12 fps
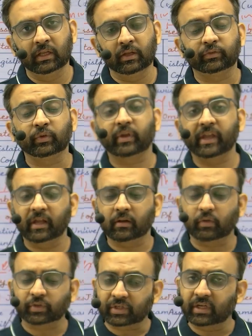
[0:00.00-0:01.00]
So here,
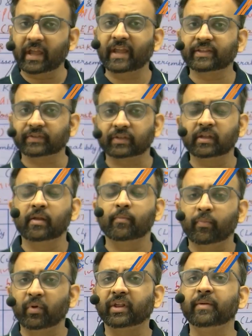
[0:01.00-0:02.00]
question has
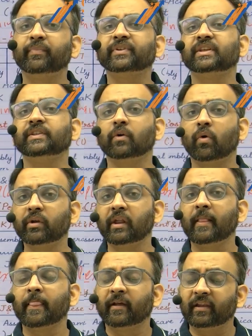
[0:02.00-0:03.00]
put emphasis on
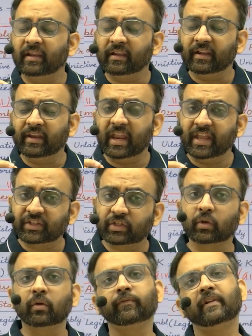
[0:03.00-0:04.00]

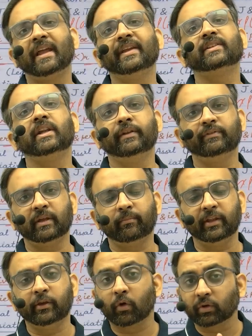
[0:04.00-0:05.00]
nature of legislative
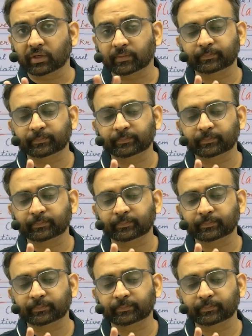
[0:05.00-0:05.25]
assembly, not